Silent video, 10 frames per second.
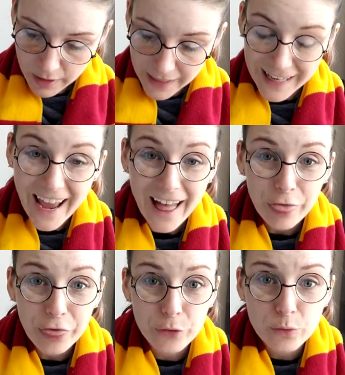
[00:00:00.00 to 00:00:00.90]
It
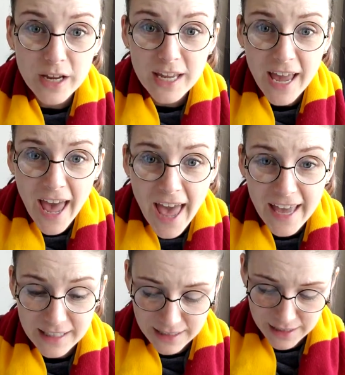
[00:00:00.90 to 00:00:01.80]
had 3
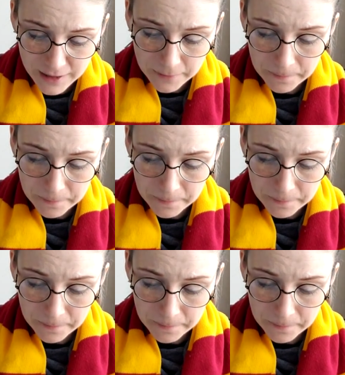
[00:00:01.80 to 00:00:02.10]
heads,